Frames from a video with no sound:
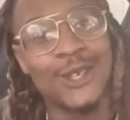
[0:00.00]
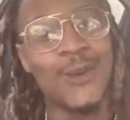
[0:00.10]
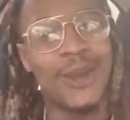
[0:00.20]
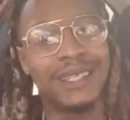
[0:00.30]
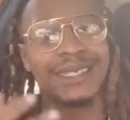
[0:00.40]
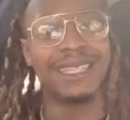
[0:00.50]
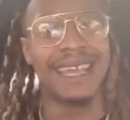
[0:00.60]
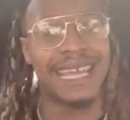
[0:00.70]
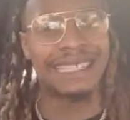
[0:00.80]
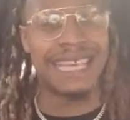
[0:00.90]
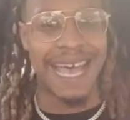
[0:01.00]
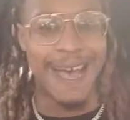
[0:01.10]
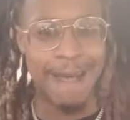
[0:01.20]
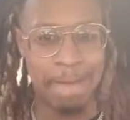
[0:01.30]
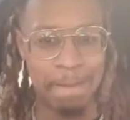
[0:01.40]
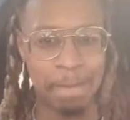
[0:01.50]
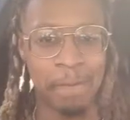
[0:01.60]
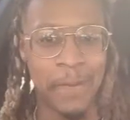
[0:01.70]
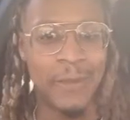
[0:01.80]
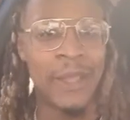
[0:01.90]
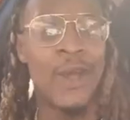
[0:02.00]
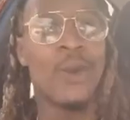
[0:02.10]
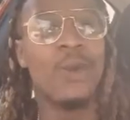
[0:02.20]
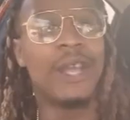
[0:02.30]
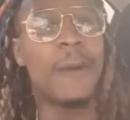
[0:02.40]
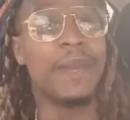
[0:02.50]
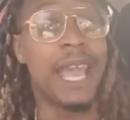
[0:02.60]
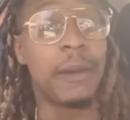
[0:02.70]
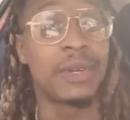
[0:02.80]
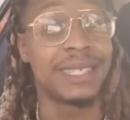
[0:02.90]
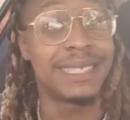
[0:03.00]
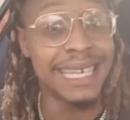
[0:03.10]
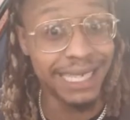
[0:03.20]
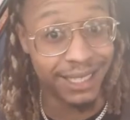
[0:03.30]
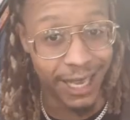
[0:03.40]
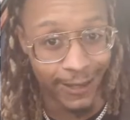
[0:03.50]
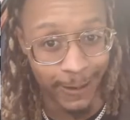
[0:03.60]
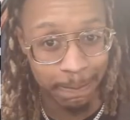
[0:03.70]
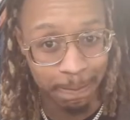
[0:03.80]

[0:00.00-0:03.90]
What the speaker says: when's the next time we gonna be able to see each other?